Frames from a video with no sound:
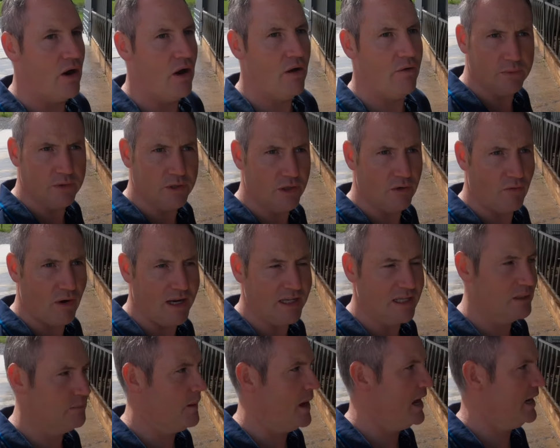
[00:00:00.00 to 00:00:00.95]
up to the right
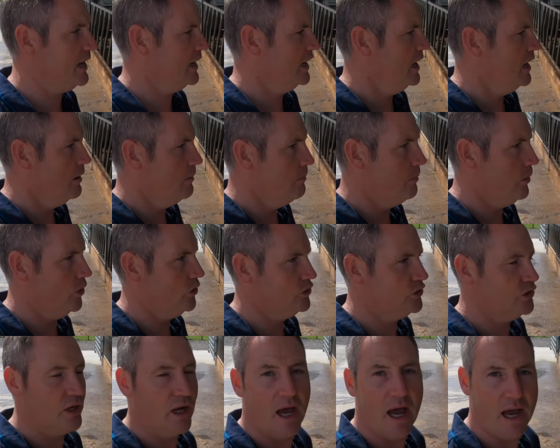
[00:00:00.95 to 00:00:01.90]
spec,
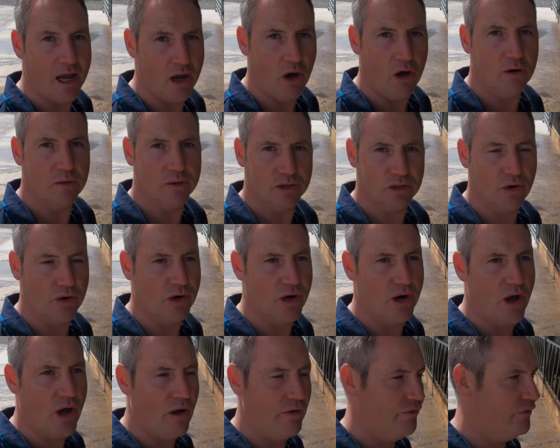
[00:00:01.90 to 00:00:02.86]
but I always turn it
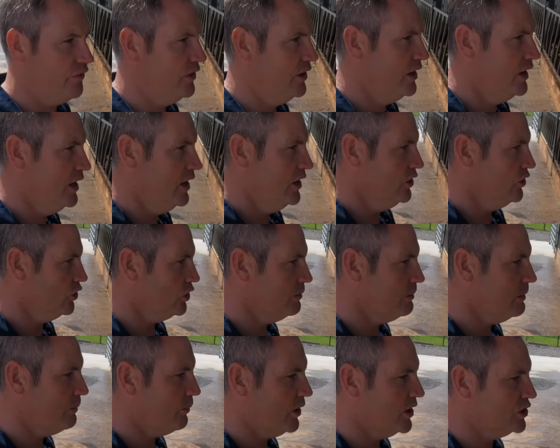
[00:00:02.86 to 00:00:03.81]
off. You're going
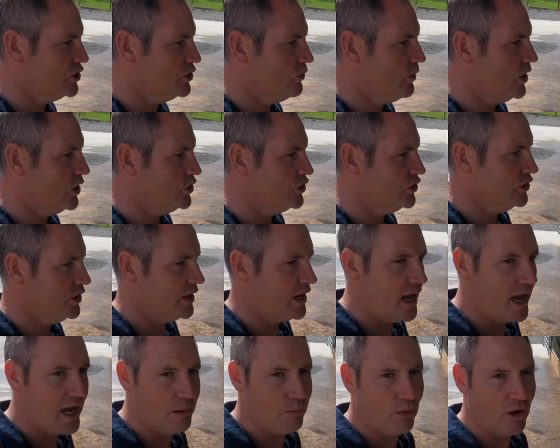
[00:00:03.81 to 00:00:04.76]
to be pressure washing at a
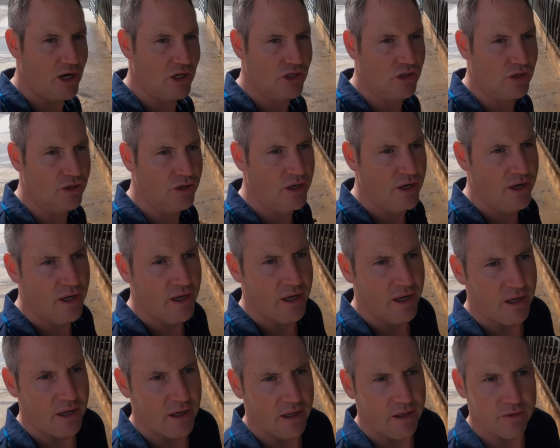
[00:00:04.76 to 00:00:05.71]
high pressure.
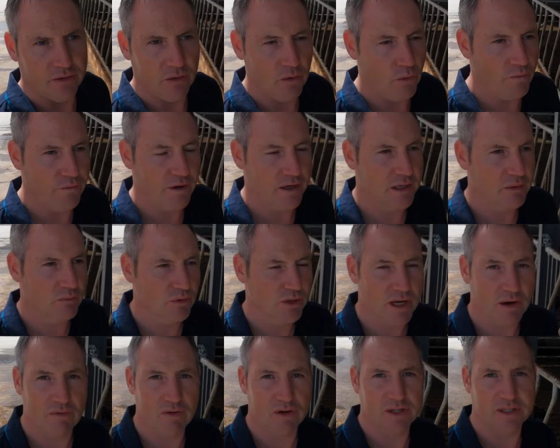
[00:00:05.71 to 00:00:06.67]
No fitting was
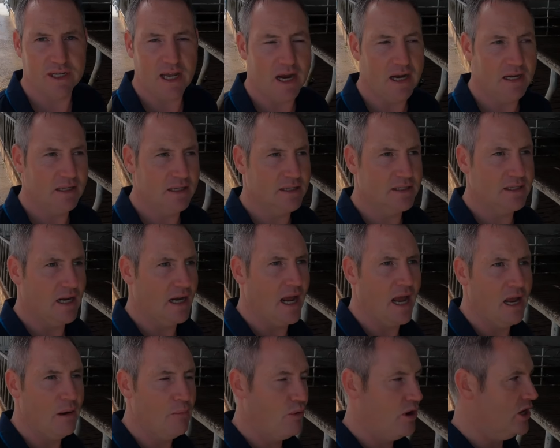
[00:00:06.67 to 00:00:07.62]
ever designed to stick
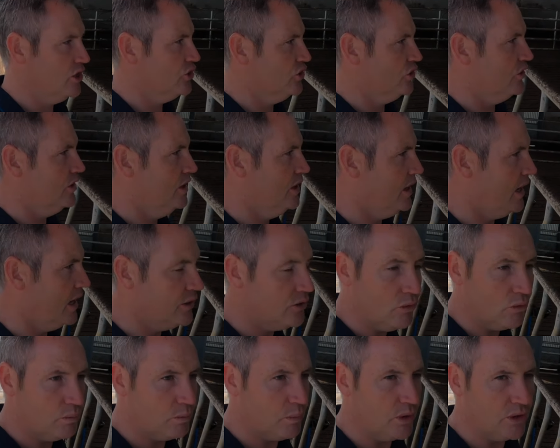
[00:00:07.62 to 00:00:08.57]
high pressure. I
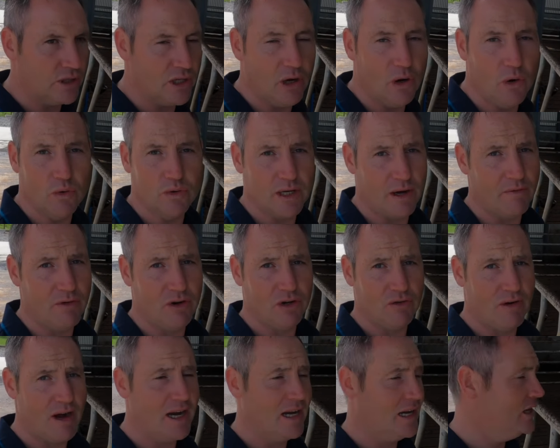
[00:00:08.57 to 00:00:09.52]
don't put the hose ever
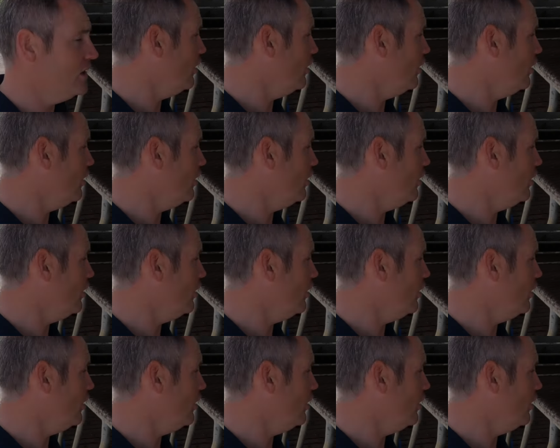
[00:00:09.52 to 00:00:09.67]
directly